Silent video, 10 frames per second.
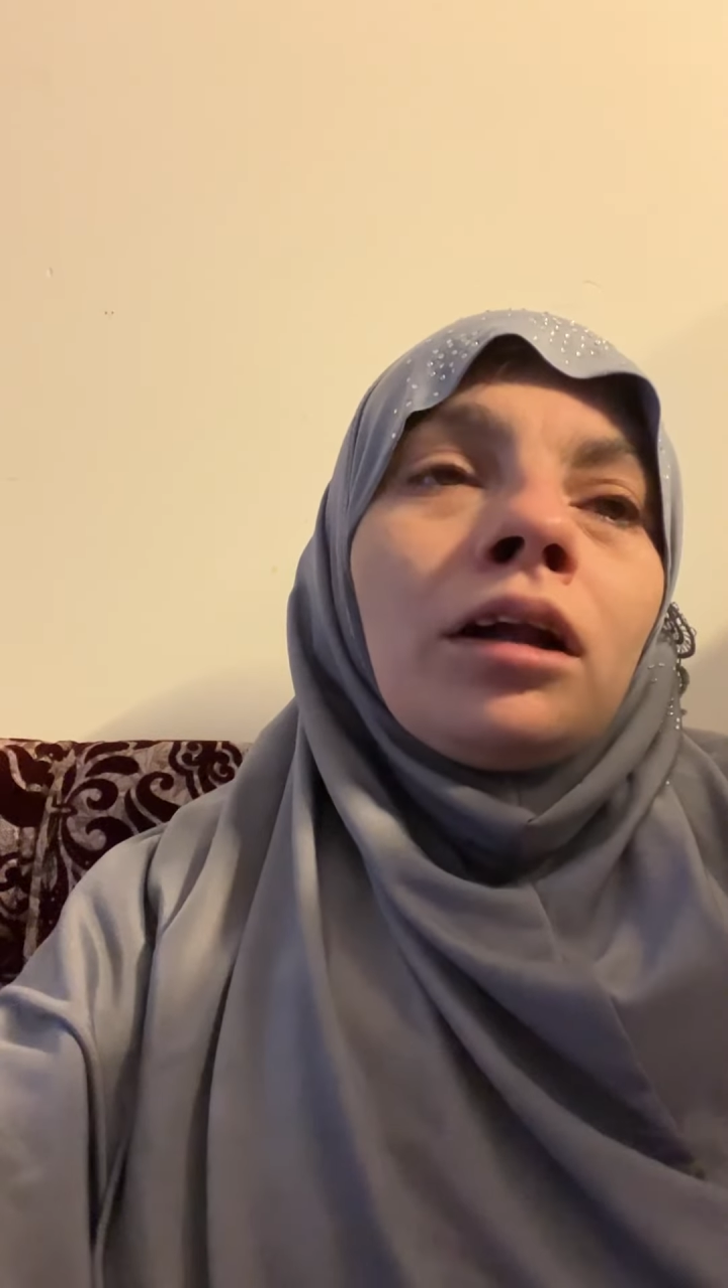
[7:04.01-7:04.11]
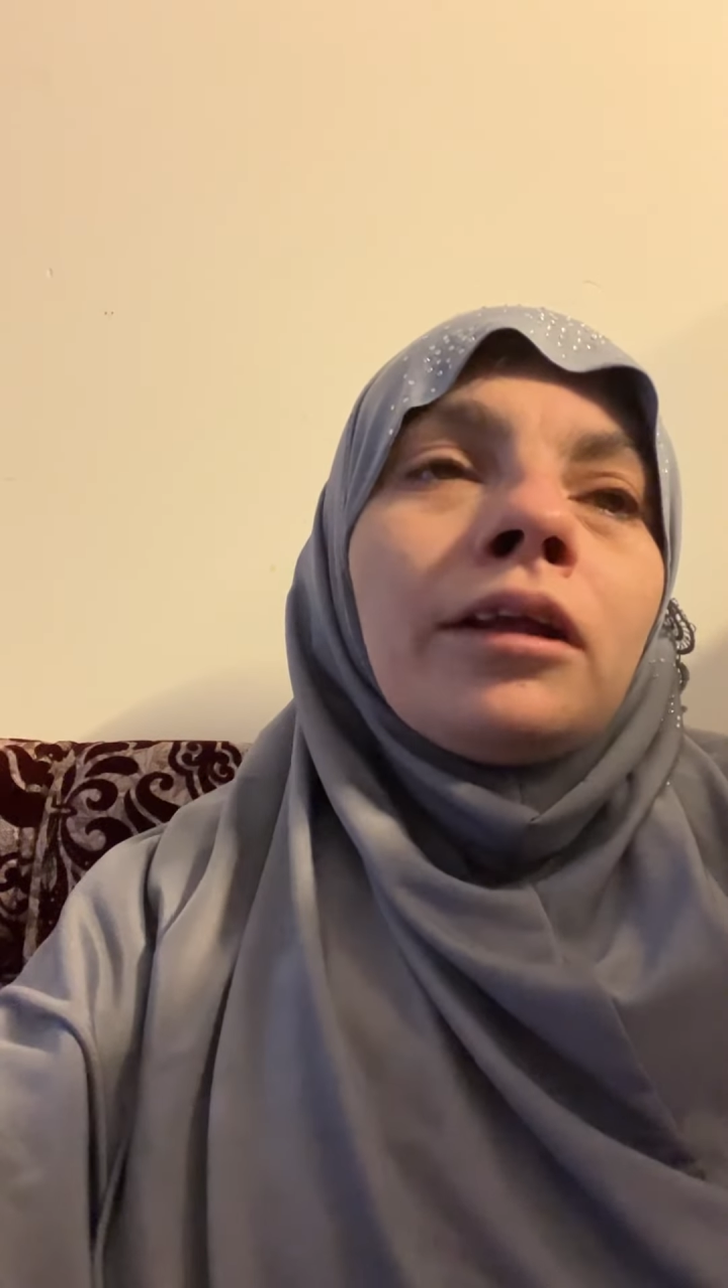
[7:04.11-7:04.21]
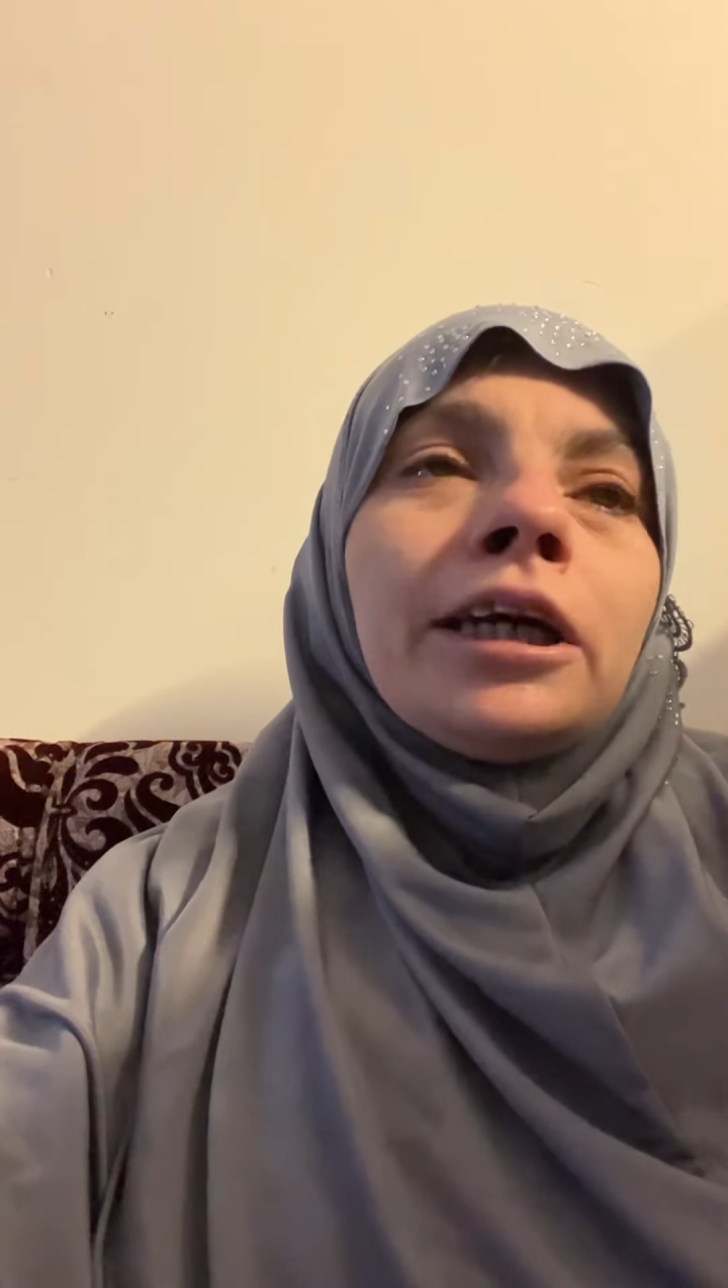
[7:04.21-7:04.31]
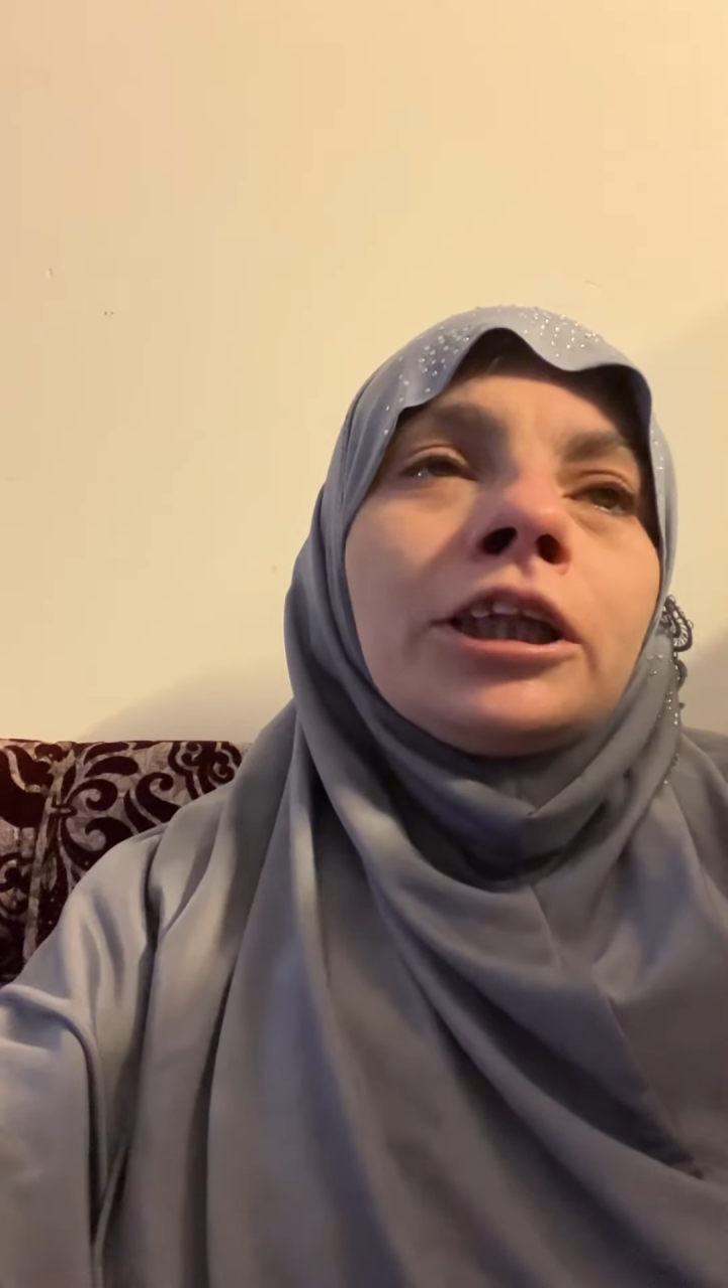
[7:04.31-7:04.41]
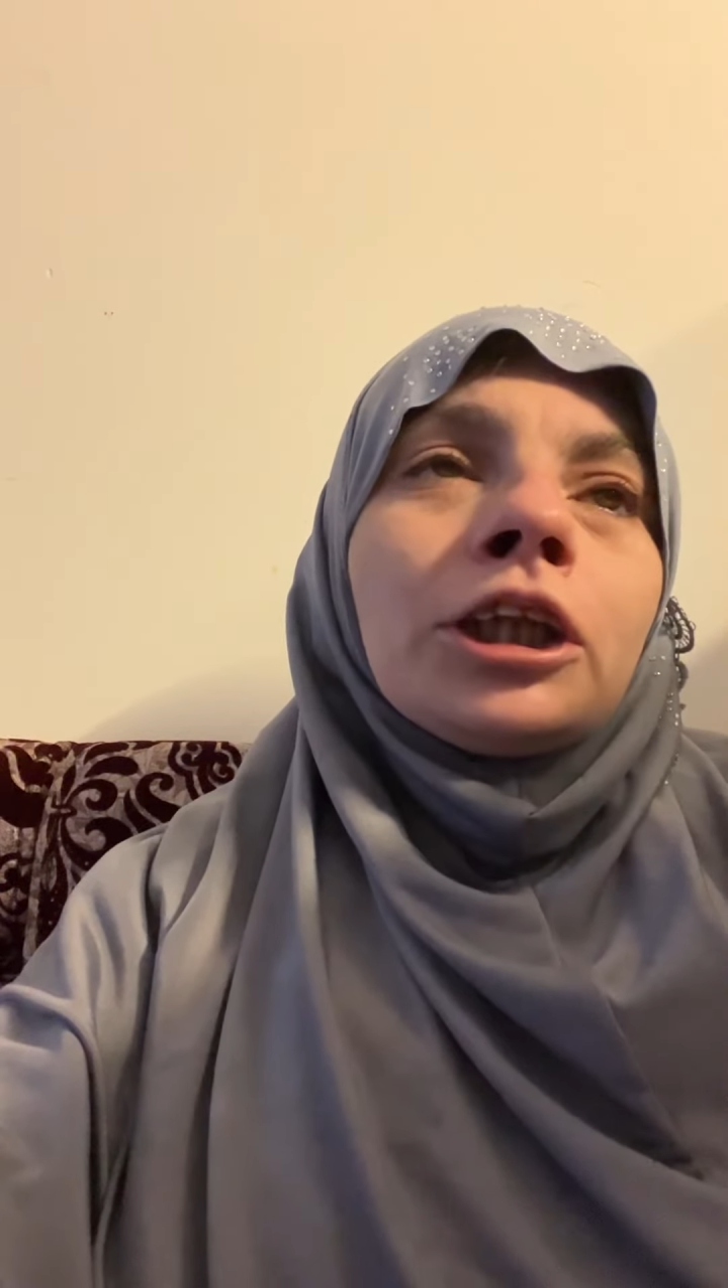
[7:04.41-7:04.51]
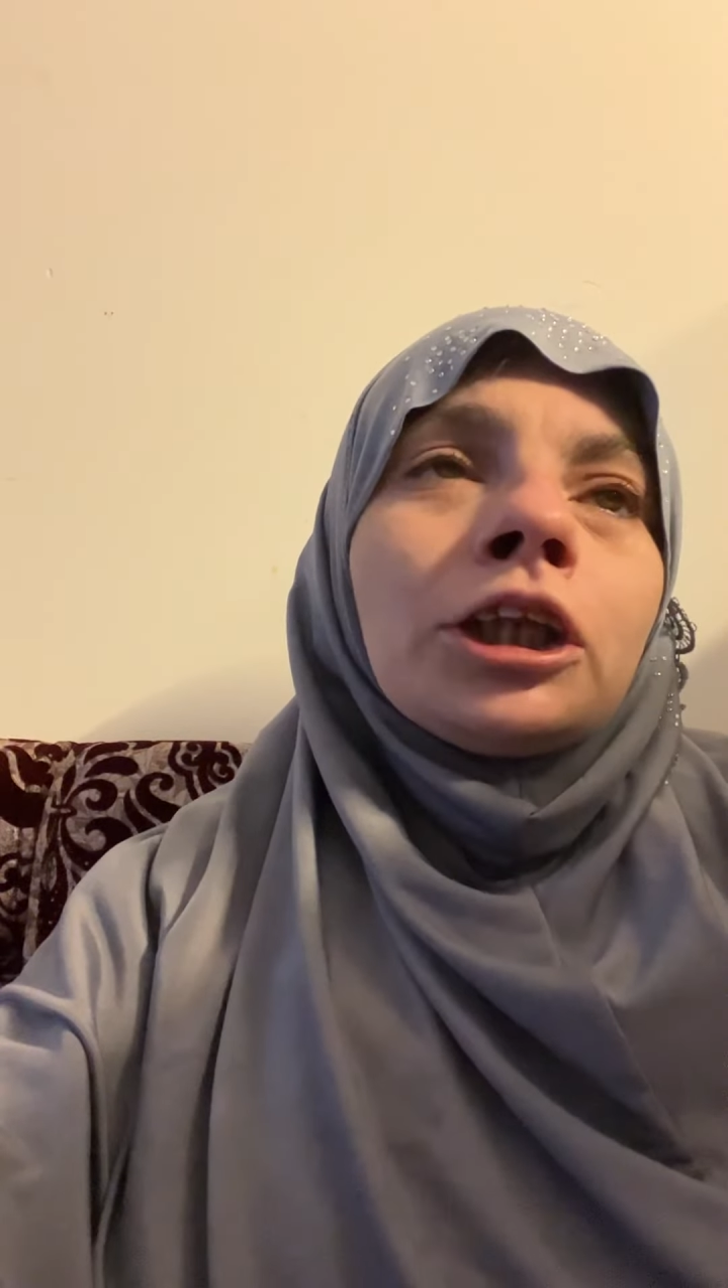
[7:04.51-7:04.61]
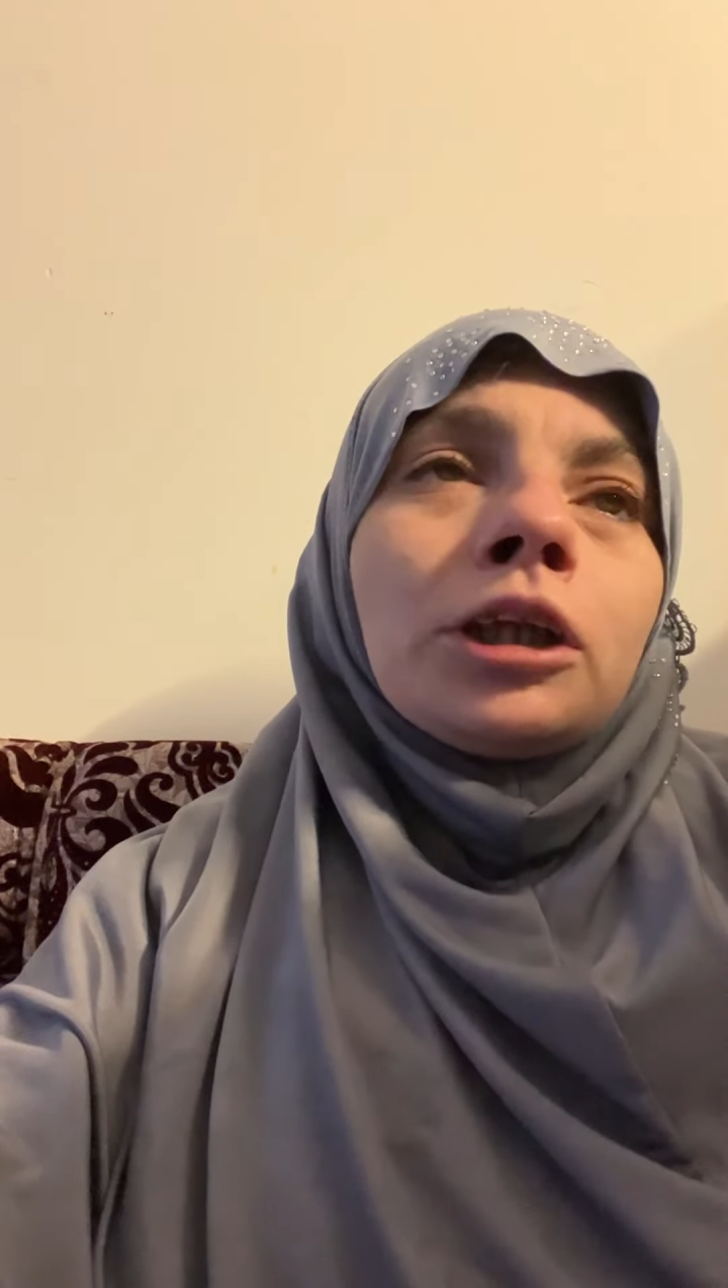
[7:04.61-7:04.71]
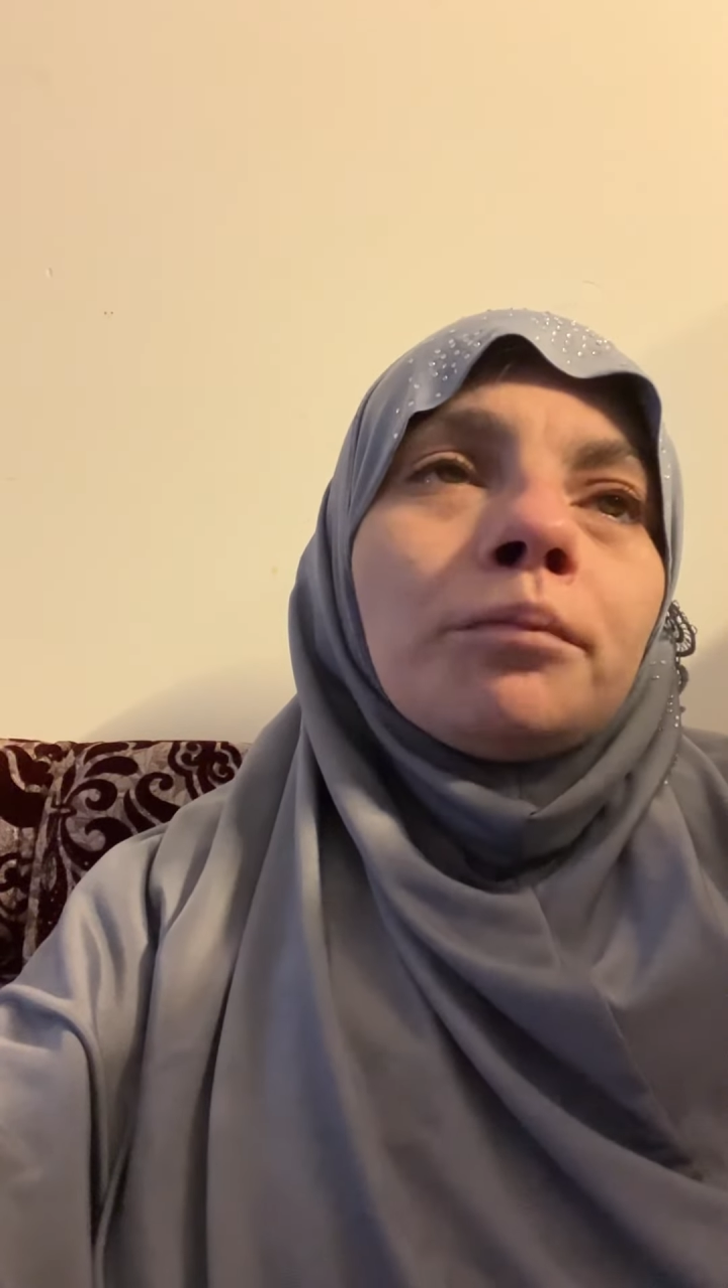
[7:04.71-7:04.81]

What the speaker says: this is